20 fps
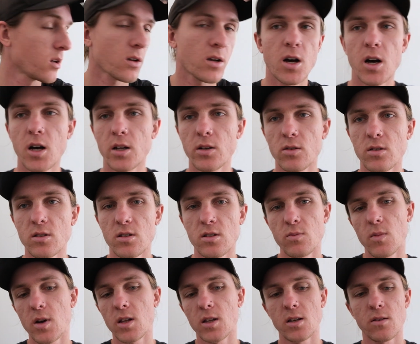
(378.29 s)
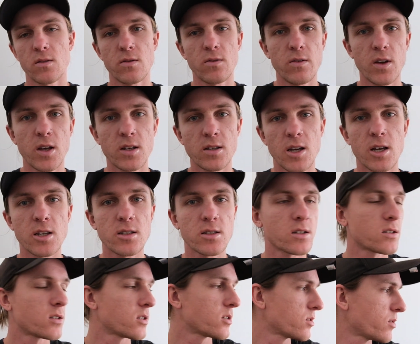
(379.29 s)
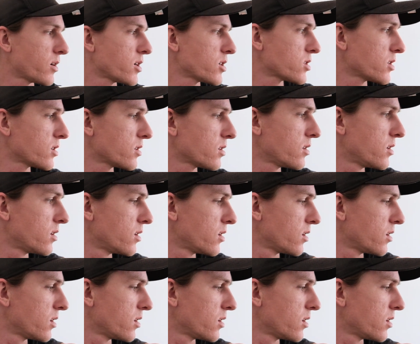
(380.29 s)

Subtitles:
car not smelling fantastic situation.